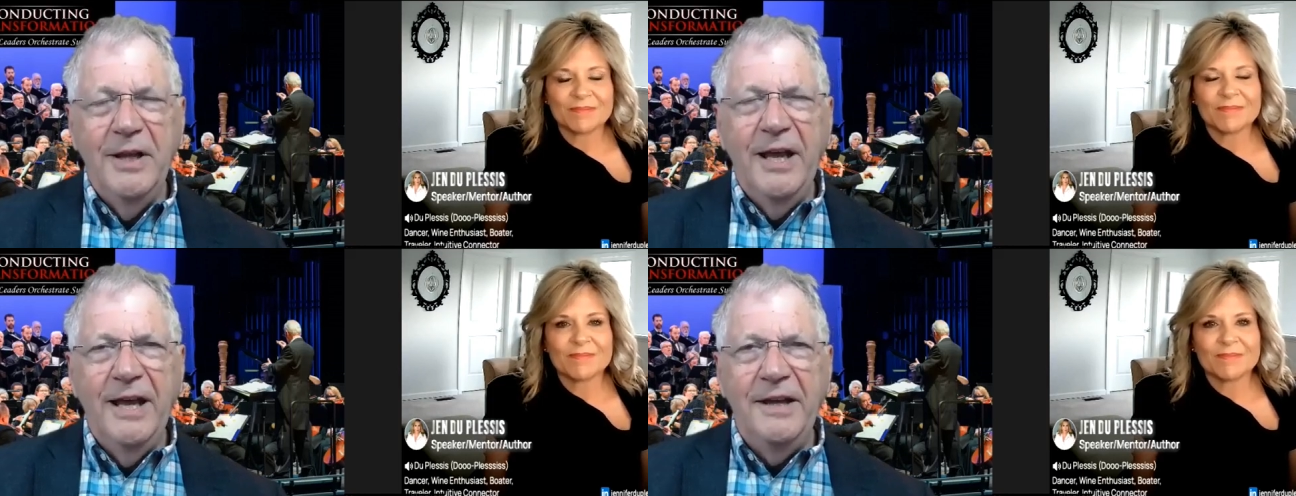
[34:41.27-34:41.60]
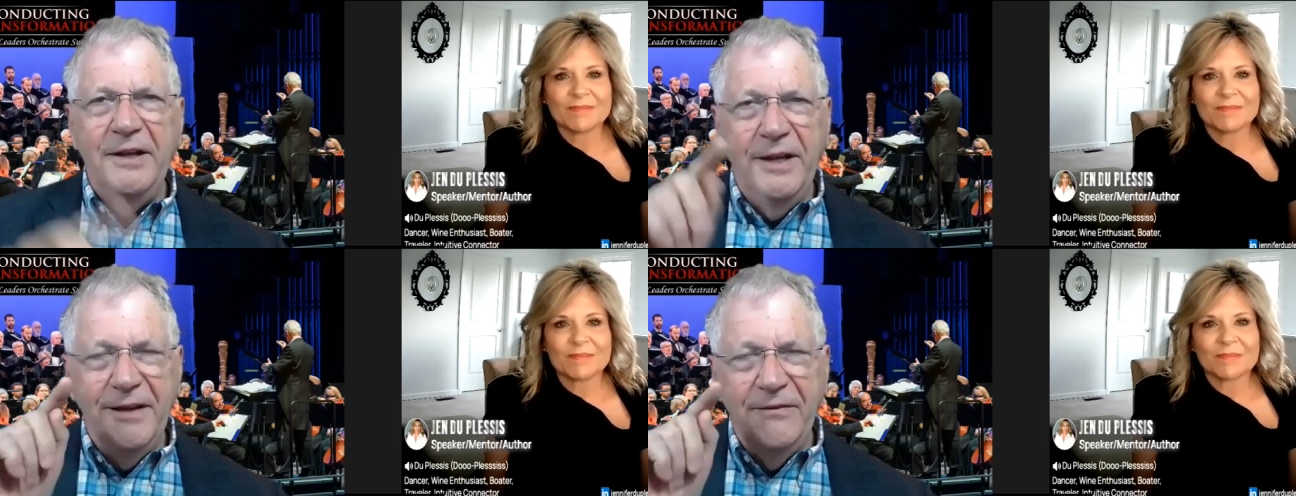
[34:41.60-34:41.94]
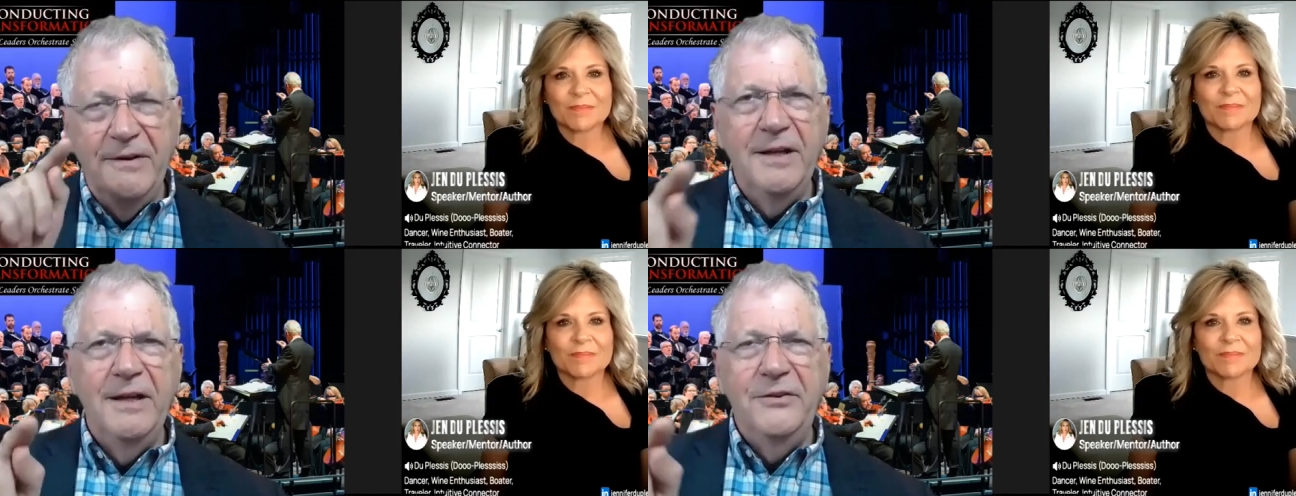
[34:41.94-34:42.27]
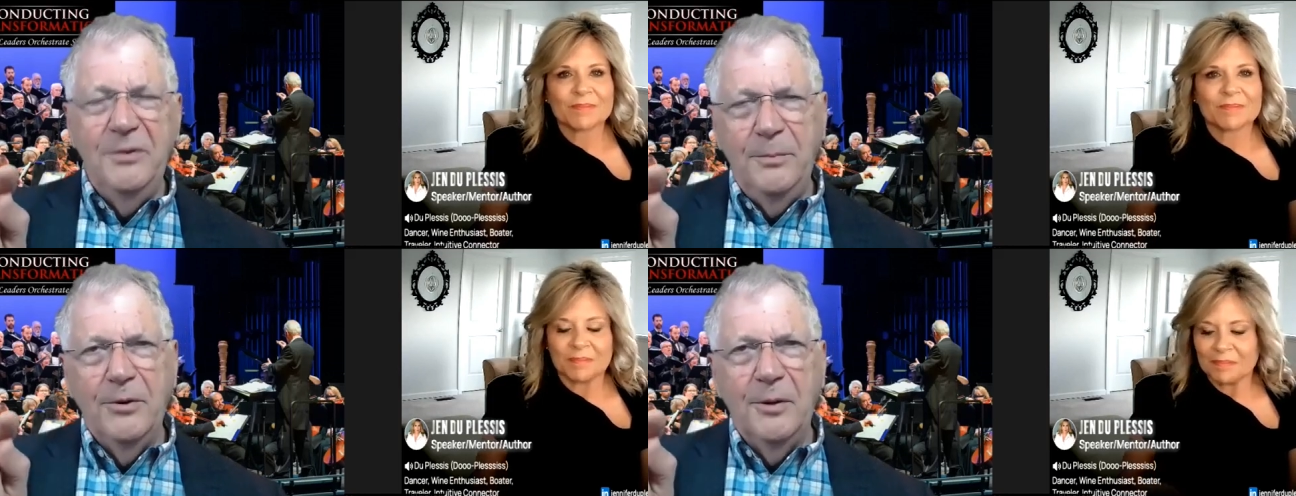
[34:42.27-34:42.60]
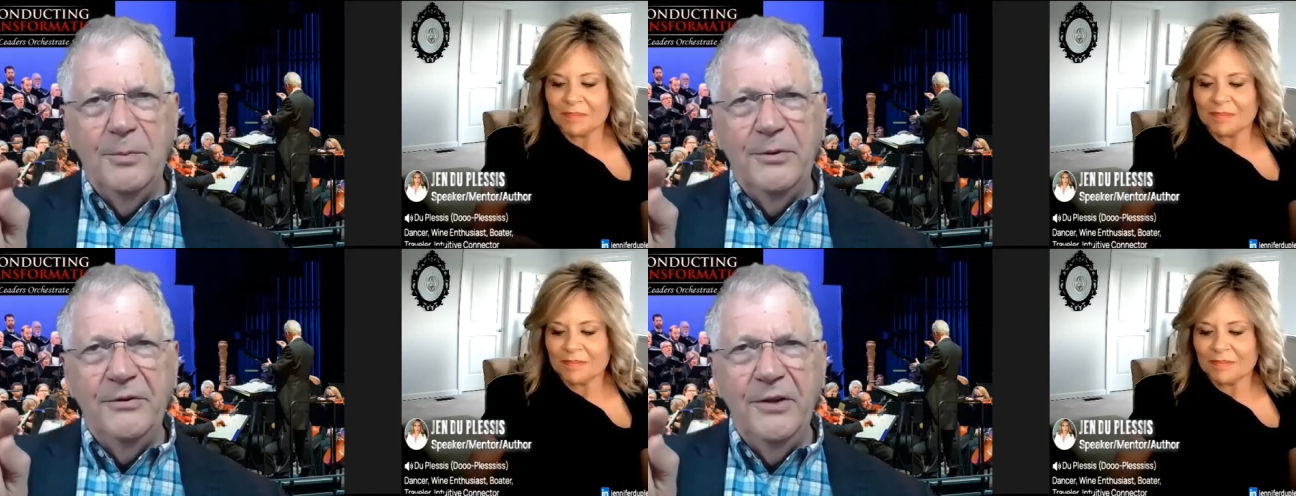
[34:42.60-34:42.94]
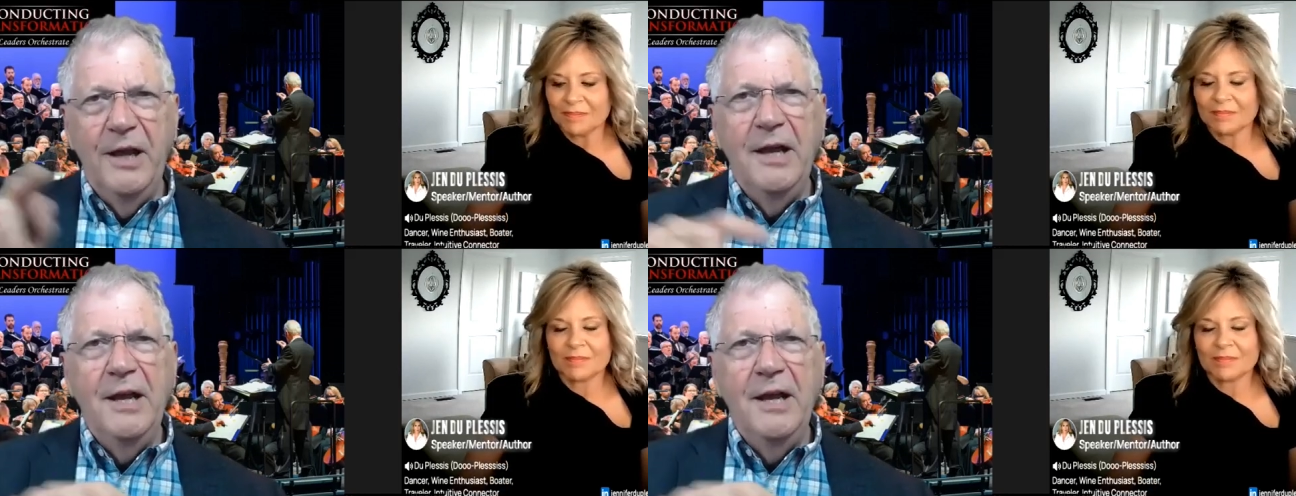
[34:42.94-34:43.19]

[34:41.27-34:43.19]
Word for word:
Speaker 1: They had definiteness of purpose.